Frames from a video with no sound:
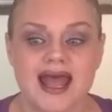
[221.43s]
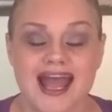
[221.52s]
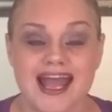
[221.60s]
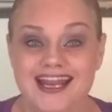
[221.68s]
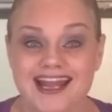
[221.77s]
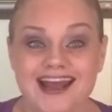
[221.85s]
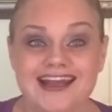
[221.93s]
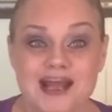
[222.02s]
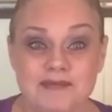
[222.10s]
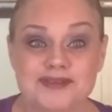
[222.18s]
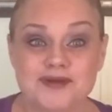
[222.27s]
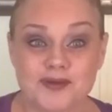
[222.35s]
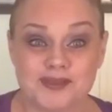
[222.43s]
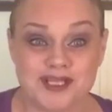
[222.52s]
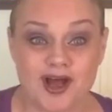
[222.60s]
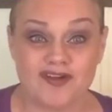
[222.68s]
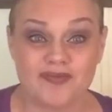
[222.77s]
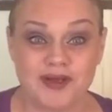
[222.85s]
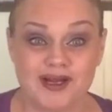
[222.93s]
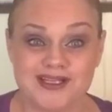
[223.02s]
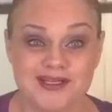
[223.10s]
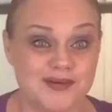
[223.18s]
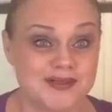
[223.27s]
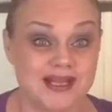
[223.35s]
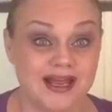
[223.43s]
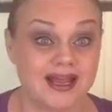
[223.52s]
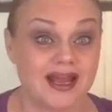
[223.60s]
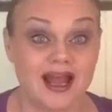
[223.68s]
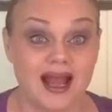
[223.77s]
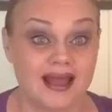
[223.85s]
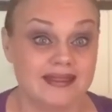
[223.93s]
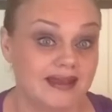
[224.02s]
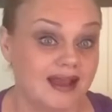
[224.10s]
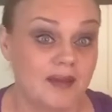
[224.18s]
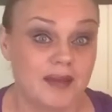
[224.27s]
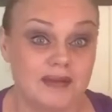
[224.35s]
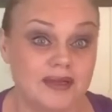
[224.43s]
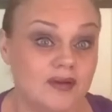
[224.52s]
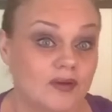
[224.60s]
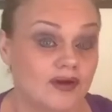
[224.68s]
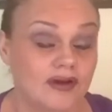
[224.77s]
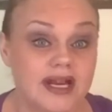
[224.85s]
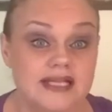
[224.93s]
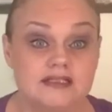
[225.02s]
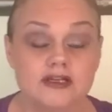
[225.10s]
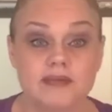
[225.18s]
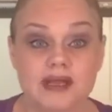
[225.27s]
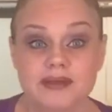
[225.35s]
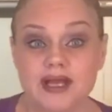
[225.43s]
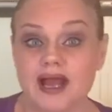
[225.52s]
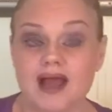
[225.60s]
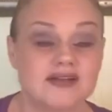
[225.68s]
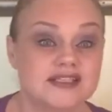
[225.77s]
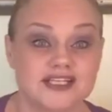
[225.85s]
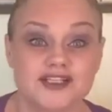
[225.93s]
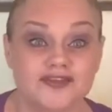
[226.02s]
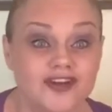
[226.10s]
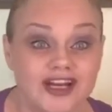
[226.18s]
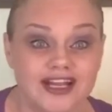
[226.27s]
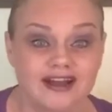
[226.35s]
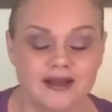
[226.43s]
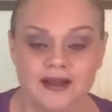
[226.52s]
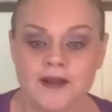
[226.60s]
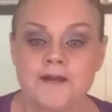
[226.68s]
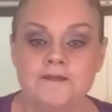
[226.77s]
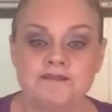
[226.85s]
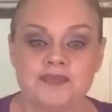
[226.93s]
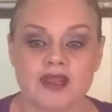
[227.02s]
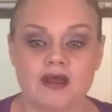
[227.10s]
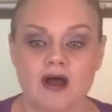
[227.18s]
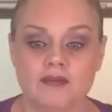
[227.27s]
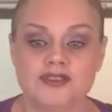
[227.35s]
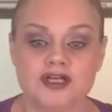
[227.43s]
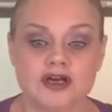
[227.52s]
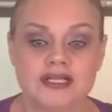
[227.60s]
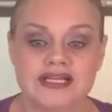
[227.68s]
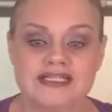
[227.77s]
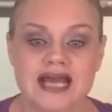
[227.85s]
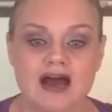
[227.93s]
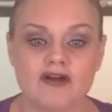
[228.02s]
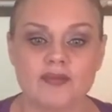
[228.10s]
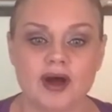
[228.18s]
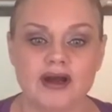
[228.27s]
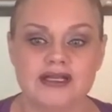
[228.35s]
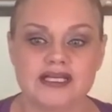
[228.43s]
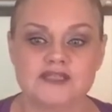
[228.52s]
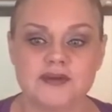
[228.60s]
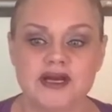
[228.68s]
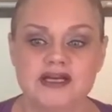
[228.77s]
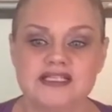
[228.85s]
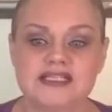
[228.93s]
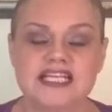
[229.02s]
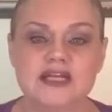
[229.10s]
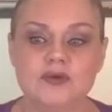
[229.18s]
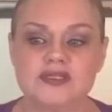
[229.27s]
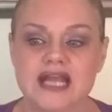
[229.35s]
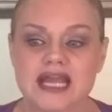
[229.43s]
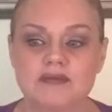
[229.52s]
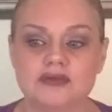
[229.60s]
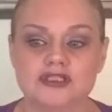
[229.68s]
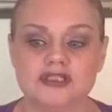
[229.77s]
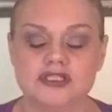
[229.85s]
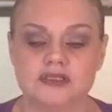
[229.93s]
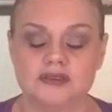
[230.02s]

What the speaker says: and he kind of kept it to himself because he was like, I think I might be going crazy, or maybe I have schizophrenia. During these out-of-body experiences, he was able to